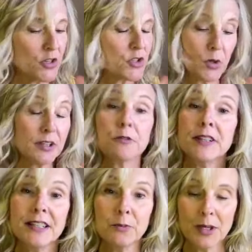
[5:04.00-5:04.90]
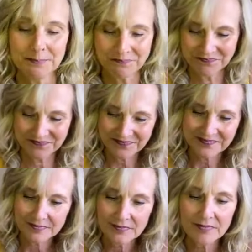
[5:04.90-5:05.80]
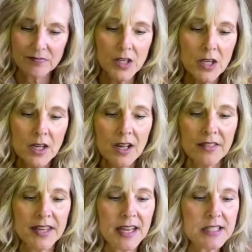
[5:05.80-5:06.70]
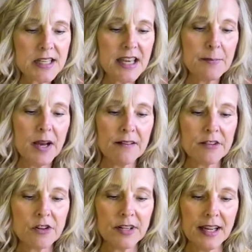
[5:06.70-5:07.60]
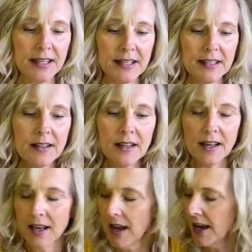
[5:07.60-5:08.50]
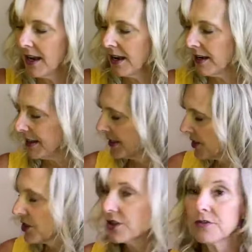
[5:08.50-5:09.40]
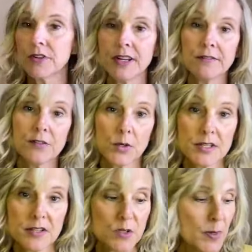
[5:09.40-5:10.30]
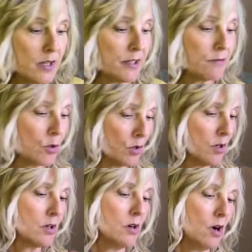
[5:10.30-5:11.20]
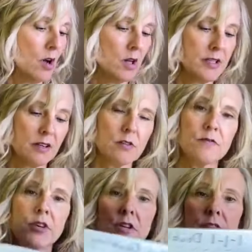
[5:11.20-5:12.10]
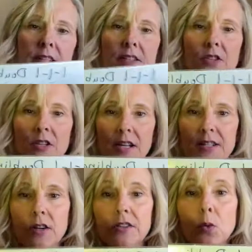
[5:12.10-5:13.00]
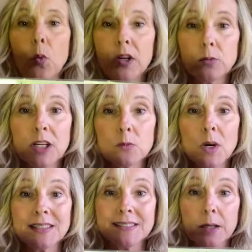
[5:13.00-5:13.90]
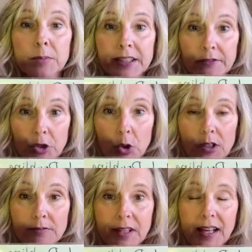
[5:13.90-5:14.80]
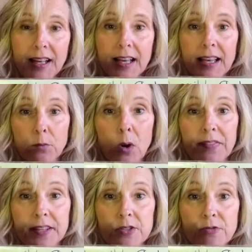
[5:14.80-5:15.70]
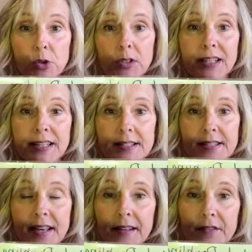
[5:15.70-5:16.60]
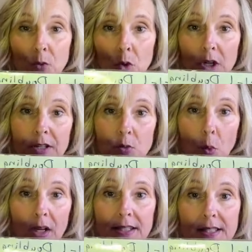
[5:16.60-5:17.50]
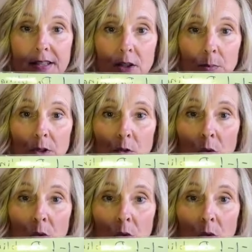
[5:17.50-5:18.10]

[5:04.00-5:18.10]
Or sorry, the reading one. The next game I've created is to reinforce a spelling rule called, I don't know if you can read this or not, it's called the 1-1-1 doubling rule. And what this rule is that if the word is one syllable